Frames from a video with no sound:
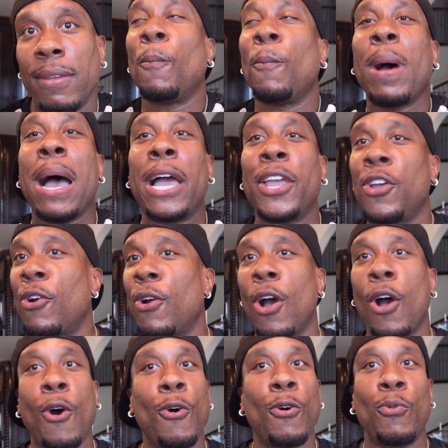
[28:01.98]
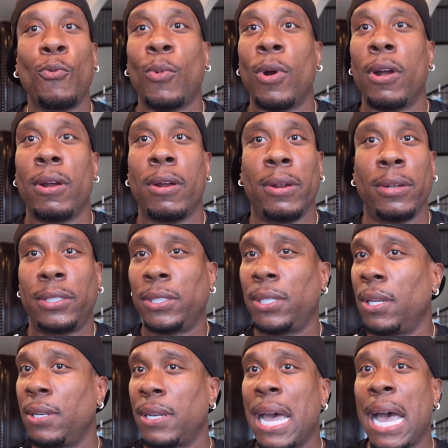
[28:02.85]
So by your own
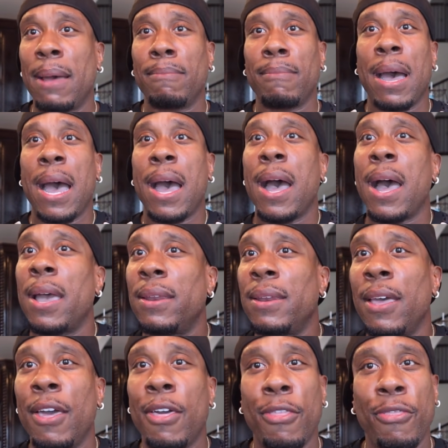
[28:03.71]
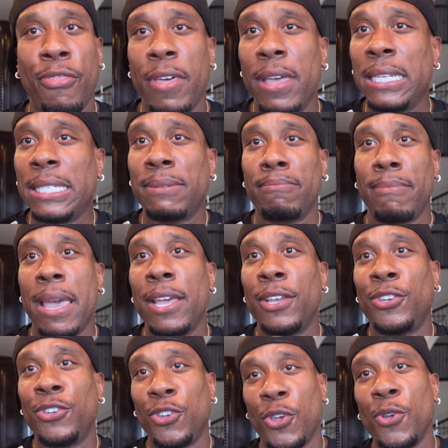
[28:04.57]
words, not mine, this
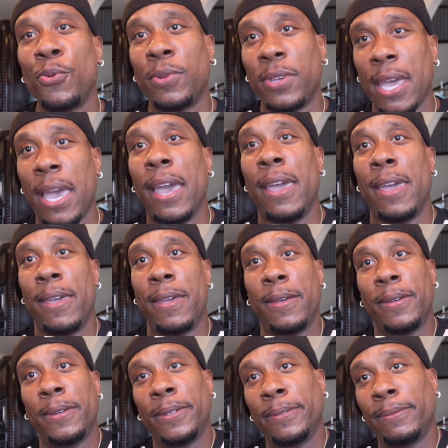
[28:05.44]
makes you gay.